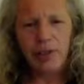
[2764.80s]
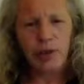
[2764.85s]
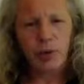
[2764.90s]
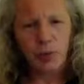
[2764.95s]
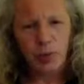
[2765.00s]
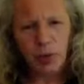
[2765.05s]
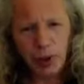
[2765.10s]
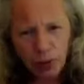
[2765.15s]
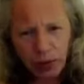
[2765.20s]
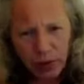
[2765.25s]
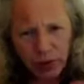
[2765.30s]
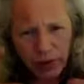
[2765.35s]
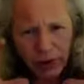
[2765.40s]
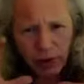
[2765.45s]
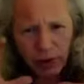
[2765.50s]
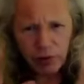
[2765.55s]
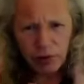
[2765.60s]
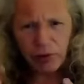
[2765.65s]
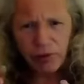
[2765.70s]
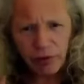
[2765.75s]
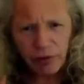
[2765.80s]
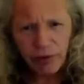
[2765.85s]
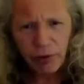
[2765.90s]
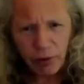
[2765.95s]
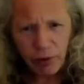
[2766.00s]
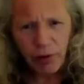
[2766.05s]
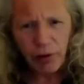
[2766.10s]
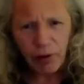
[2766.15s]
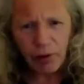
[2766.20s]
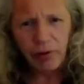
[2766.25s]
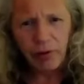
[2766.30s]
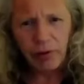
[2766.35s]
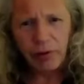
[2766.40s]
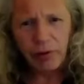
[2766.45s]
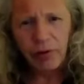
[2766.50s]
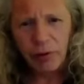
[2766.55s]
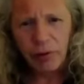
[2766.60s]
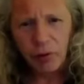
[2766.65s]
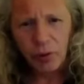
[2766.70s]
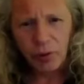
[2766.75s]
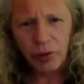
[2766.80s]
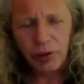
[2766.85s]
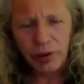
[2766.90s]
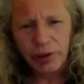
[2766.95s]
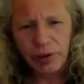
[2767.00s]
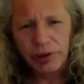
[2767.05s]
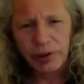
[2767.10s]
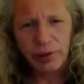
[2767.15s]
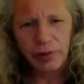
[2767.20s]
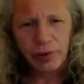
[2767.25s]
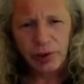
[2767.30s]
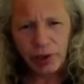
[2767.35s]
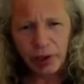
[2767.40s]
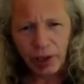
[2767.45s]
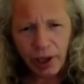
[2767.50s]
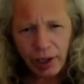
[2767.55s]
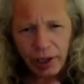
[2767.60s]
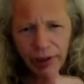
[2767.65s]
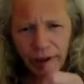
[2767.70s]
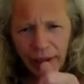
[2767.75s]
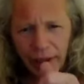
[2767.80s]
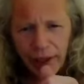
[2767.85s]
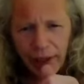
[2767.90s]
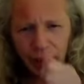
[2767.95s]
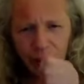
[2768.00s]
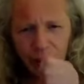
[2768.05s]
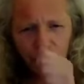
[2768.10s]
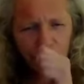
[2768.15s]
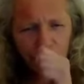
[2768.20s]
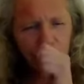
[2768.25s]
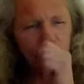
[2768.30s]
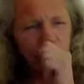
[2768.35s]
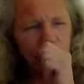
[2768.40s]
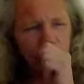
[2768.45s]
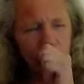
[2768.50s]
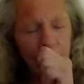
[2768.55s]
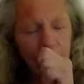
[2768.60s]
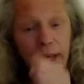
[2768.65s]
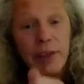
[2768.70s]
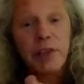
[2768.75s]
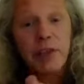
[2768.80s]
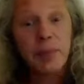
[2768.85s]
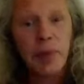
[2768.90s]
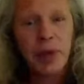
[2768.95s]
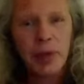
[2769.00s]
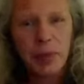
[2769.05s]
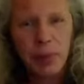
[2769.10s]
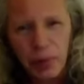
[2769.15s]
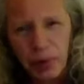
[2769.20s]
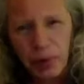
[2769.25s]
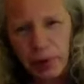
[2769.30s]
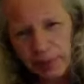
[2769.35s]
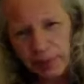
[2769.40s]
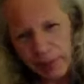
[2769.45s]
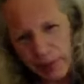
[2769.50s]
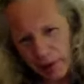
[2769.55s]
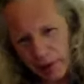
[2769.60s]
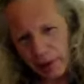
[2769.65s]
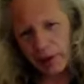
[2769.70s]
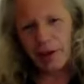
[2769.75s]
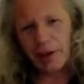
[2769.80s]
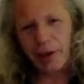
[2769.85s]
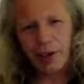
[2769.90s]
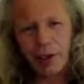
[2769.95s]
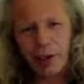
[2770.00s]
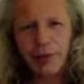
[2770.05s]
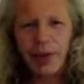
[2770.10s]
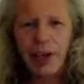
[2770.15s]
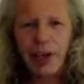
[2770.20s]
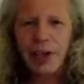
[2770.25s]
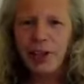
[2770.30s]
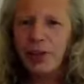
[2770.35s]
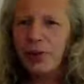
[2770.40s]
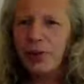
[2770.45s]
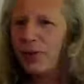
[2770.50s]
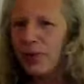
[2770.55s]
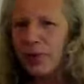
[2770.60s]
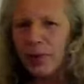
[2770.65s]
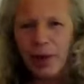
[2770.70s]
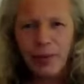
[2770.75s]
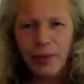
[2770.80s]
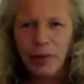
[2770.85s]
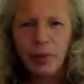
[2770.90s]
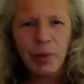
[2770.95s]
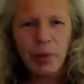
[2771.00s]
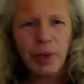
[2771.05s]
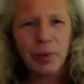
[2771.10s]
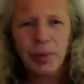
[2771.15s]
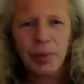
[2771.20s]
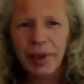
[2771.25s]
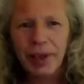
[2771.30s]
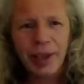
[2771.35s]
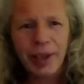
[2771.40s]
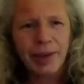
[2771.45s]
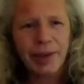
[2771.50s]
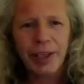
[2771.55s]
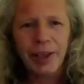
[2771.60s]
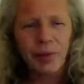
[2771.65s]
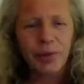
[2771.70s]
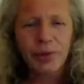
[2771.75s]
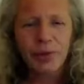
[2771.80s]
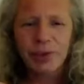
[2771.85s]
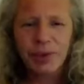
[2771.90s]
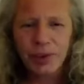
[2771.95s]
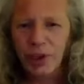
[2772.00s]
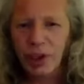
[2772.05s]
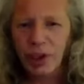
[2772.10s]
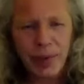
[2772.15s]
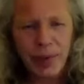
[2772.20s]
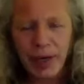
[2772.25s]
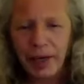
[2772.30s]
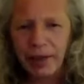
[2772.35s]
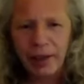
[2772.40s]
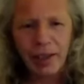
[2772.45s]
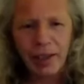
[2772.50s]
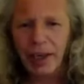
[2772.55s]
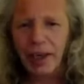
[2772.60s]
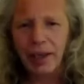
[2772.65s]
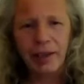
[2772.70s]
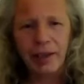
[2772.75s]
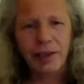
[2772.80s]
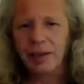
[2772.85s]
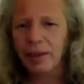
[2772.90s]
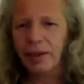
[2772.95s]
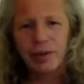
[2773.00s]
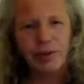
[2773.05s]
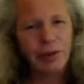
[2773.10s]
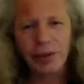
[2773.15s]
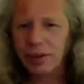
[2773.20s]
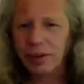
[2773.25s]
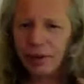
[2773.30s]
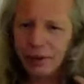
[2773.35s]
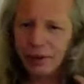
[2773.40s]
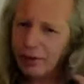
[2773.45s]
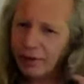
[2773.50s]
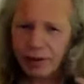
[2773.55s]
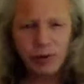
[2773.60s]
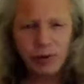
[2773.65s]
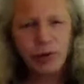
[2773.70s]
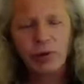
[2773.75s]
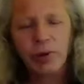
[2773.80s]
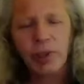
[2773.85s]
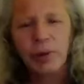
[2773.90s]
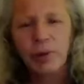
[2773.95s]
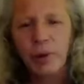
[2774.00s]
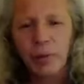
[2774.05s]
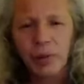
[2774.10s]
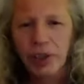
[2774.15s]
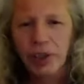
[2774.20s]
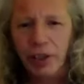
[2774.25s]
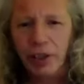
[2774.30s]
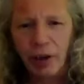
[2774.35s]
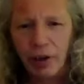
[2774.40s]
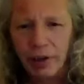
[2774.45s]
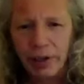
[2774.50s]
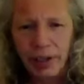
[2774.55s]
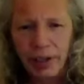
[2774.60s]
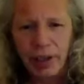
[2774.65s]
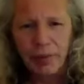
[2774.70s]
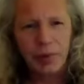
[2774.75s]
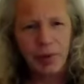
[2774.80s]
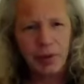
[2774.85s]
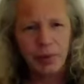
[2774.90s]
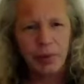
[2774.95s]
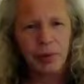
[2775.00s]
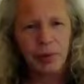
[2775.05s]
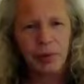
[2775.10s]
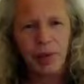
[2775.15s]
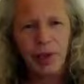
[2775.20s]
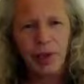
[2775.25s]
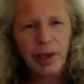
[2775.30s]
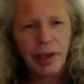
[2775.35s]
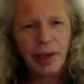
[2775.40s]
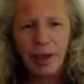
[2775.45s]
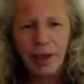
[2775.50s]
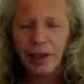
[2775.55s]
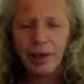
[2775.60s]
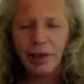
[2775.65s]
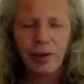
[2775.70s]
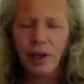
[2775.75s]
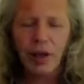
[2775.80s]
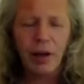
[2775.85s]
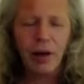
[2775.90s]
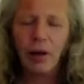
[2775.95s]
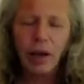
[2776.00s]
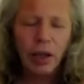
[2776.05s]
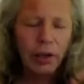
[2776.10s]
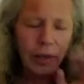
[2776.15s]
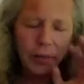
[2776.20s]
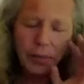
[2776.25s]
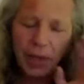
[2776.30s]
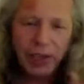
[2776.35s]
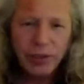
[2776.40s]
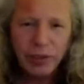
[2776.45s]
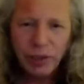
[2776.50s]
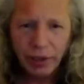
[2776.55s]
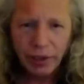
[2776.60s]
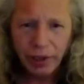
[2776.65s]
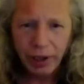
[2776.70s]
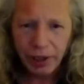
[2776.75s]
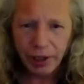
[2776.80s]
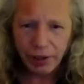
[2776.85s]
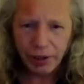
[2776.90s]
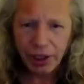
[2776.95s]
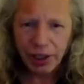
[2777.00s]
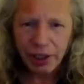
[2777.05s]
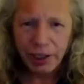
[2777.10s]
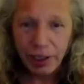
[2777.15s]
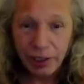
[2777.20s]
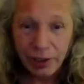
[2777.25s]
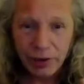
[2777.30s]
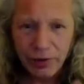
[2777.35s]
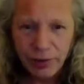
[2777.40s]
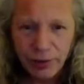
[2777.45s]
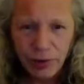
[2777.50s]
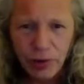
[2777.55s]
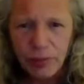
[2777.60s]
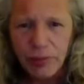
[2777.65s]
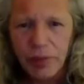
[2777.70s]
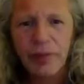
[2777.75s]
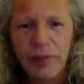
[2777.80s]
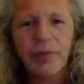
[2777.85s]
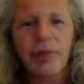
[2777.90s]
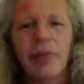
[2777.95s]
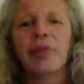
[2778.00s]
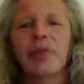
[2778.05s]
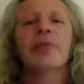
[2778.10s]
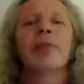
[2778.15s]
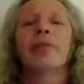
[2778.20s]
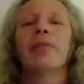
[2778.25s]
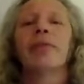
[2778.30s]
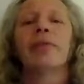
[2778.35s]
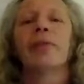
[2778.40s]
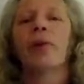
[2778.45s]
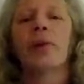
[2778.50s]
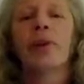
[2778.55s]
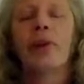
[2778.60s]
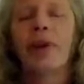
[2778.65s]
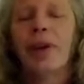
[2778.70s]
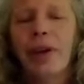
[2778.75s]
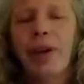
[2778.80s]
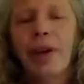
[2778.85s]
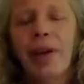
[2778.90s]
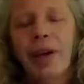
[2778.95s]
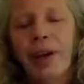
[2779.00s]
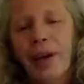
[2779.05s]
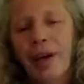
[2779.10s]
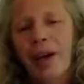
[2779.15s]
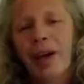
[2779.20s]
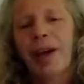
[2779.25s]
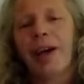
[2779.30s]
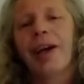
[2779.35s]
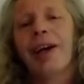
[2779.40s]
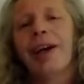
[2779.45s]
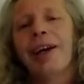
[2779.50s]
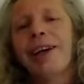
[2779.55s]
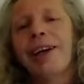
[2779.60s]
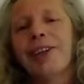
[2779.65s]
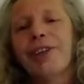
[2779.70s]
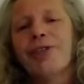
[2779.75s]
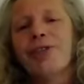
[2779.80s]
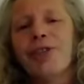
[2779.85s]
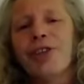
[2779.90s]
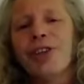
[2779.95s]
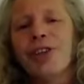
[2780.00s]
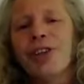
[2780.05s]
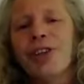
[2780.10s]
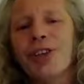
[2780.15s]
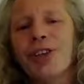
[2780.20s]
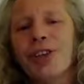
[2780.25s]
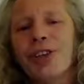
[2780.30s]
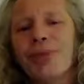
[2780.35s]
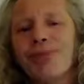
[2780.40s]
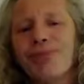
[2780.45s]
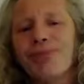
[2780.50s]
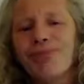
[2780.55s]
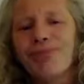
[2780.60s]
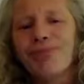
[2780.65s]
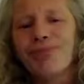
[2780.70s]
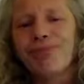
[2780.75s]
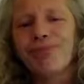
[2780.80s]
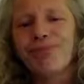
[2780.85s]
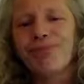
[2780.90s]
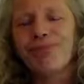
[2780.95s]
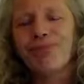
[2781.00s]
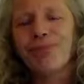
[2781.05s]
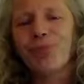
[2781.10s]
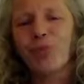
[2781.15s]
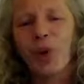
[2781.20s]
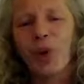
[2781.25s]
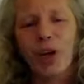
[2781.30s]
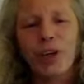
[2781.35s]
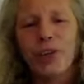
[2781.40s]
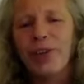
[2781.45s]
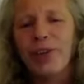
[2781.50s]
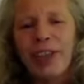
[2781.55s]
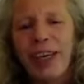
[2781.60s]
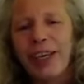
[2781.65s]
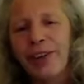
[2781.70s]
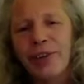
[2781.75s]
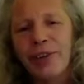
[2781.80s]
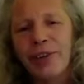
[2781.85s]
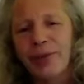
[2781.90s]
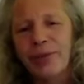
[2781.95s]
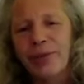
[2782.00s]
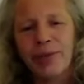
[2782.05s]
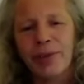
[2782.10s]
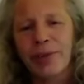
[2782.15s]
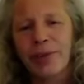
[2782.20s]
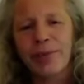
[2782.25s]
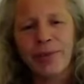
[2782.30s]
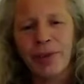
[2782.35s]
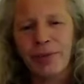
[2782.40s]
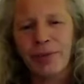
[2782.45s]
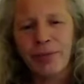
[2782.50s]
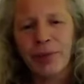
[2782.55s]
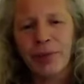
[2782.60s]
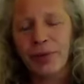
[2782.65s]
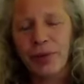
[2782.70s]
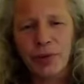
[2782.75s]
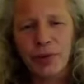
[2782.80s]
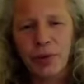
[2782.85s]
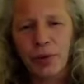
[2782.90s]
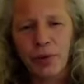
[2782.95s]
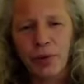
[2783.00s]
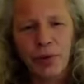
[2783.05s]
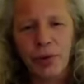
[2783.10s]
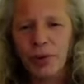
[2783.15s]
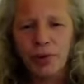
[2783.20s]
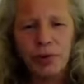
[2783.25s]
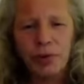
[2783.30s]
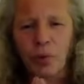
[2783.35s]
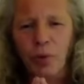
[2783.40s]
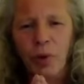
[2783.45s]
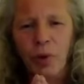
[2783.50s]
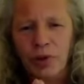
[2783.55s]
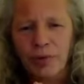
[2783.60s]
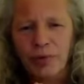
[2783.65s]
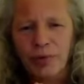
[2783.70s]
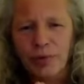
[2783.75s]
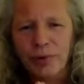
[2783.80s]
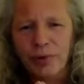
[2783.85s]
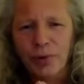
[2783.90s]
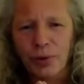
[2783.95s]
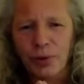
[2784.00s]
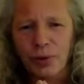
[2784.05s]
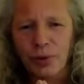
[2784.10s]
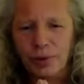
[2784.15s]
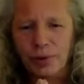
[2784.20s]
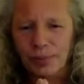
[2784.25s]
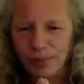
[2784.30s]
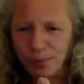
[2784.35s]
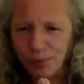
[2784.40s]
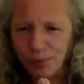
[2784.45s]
So it was a full-on audience. There was a guy there called Ken Spearpoint. And if any of you lovely people out there want to know about Ken, he does great work with cardiac people, an amazing guy. And he interviewed me in front of everyone. And right at the end of the talk, it was a wonderful talk.